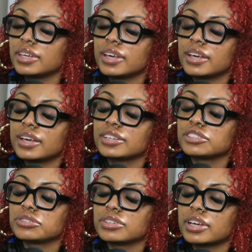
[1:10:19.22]
saying? Yeah,
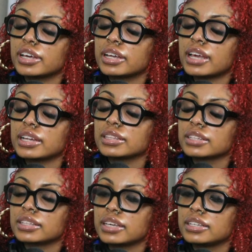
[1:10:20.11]
true that. And I didn't
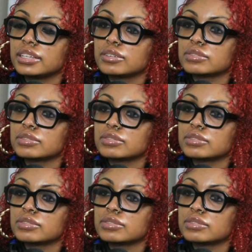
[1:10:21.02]
like the ending.